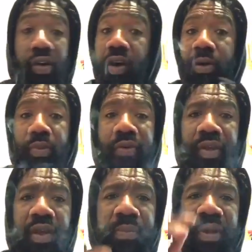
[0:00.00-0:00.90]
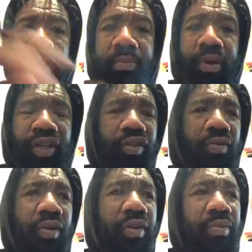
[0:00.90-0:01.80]
All the movies, he always played the Buster
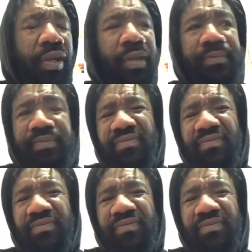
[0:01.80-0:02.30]
role, blood.